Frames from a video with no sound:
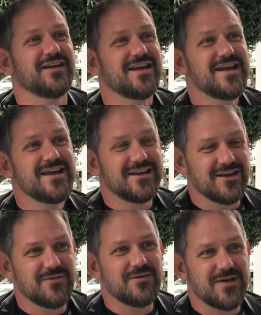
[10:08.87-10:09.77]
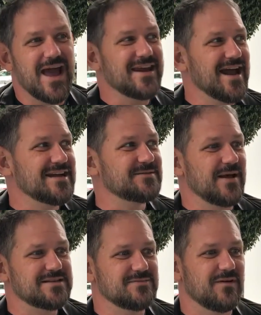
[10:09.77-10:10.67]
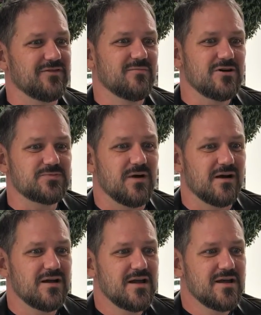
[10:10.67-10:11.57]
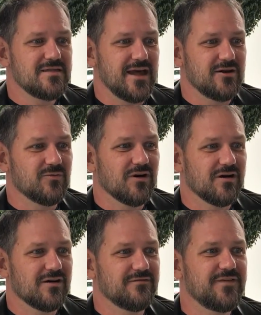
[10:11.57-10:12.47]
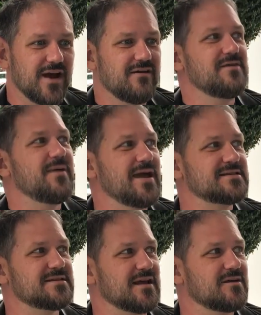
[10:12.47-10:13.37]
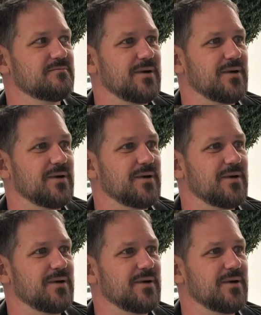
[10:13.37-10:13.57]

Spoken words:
And we had nice spaces, but for the most part they were very basic.